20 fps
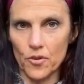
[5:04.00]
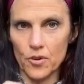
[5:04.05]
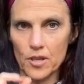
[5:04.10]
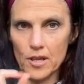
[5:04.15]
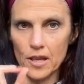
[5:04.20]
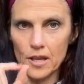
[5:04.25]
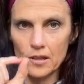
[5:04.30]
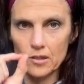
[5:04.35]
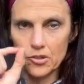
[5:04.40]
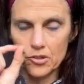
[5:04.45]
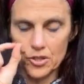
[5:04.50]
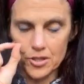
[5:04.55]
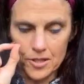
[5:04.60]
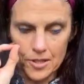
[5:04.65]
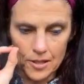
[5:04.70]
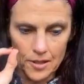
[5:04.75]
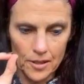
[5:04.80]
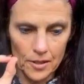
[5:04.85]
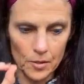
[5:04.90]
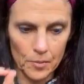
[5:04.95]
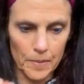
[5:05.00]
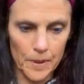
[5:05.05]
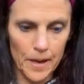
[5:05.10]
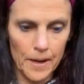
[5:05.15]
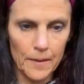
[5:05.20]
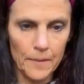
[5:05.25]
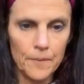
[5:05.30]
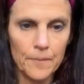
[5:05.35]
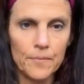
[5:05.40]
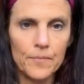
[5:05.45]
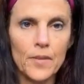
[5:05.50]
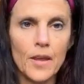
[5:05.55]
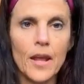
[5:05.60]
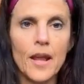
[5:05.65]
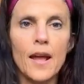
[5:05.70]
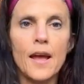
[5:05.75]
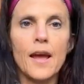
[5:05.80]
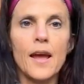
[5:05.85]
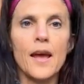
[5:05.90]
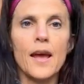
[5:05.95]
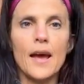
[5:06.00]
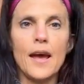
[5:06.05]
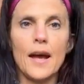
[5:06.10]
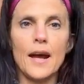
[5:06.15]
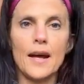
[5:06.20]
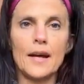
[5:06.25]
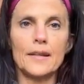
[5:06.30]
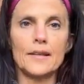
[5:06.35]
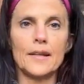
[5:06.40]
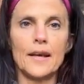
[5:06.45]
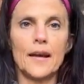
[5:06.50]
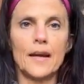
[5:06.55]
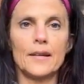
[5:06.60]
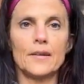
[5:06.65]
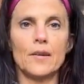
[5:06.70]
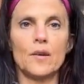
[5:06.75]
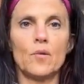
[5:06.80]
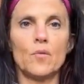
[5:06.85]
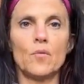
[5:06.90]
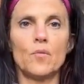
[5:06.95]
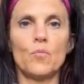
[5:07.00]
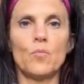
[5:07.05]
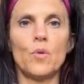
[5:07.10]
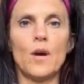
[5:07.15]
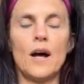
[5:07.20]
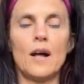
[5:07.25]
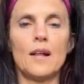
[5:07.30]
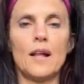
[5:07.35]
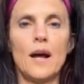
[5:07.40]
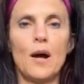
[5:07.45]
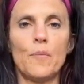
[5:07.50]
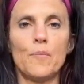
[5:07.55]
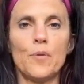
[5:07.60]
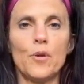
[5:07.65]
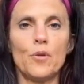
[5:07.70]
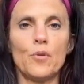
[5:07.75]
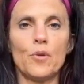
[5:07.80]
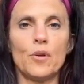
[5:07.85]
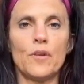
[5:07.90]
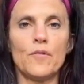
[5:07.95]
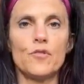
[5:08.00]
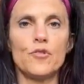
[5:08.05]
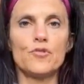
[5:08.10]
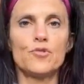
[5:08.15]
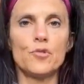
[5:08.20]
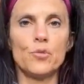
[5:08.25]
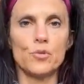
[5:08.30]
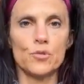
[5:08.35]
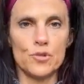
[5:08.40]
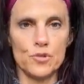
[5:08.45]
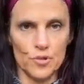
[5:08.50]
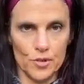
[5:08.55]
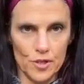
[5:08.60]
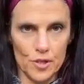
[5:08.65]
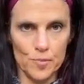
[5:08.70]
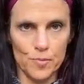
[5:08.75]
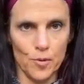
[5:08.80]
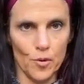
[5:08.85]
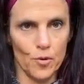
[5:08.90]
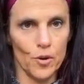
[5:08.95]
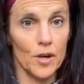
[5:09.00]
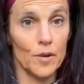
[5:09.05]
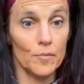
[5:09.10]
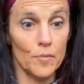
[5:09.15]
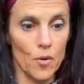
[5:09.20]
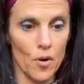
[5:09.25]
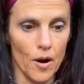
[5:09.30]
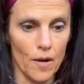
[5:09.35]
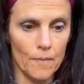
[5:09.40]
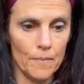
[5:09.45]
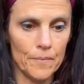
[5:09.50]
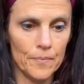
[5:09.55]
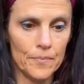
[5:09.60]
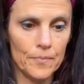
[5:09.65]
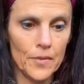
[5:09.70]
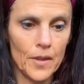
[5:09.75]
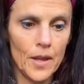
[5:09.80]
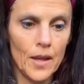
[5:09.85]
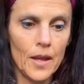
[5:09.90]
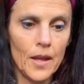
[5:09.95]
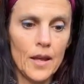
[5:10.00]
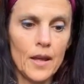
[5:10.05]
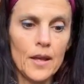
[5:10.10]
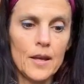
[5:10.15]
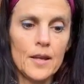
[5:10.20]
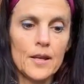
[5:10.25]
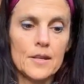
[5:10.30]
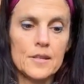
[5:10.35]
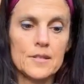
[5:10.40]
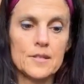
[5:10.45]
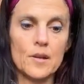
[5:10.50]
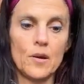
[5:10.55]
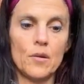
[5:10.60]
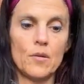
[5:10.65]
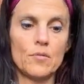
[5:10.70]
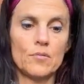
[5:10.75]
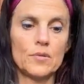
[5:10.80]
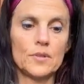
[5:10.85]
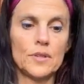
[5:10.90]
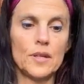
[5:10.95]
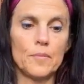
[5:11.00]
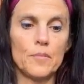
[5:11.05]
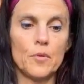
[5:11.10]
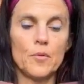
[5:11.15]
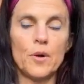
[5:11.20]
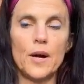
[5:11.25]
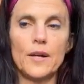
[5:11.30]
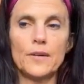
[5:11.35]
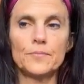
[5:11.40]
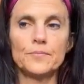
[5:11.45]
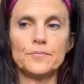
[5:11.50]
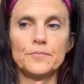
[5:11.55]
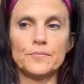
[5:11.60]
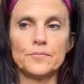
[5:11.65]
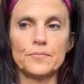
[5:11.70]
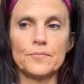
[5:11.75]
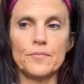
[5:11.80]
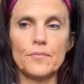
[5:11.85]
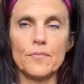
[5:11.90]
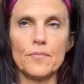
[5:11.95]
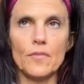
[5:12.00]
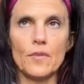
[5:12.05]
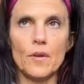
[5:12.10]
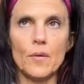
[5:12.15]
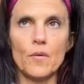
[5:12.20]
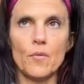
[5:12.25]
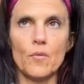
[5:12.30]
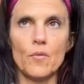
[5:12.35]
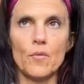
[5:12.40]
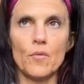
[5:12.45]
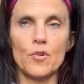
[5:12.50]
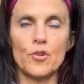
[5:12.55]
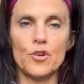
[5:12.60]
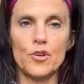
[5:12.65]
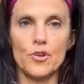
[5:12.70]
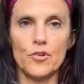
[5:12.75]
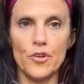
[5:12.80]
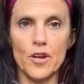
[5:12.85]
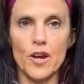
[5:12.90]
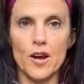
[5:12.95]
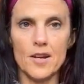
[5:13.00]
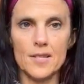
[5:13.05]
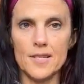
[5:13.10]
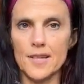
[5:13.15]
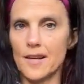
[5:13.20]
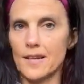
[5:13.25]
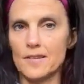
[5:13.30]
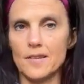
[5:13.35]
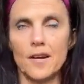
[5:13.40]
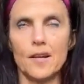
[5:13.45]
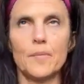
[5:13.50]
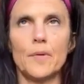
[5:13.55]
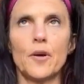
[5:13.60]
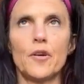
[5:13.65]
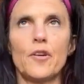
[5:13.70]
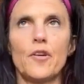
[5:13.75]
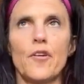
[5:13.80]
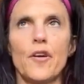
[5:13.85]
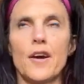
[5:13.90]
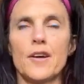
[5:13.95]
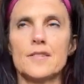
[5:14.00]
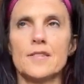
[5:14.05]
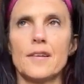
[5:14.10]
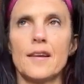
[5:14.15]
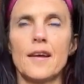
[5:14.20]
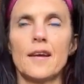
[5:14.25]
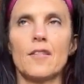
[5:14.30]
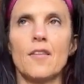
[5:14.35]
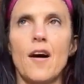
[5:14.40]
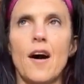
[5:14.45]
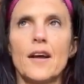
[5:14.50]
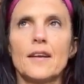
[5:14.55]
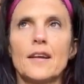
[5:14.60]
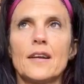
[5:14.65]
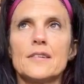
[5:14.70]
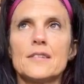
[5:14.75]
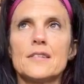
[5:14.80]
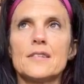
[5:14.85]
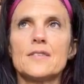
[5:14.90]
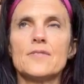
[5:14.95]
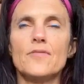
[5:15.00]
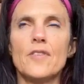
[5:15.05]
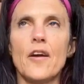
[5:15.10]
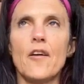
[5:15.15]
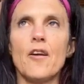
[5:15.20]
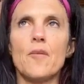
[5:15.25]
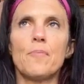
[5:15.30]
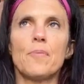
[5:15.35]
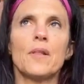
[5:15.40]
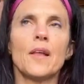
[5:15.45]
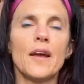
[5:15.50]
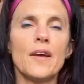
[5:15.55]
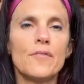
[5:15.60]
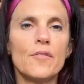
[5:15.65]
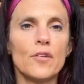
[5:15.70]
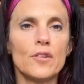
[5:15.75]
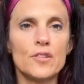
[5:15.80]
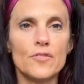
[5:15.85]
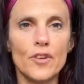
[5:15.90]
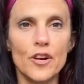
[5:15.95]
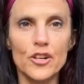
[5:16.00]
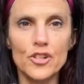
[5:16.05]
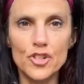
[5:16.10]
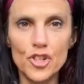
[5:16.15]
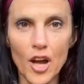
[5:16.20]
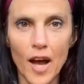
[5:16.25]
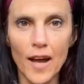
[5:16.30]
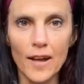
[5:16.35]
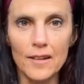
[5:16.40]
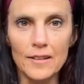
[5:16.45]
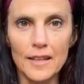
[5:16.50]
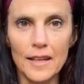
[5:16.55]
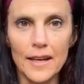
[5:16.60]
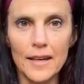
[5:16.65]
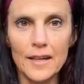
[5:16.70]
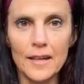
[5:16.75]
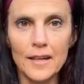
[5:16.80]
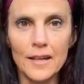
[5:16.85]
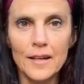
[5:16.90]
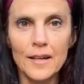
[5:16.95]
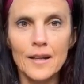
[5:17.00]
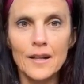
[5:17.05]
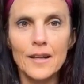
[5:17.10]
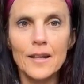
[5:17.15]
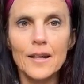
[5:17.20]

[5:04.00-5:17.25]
those four things just a little bit, and then I'll help you give you tools to explore it more. So, number one, curiosity. I talk about curiosity a lot because it's very playful, it's very childlike,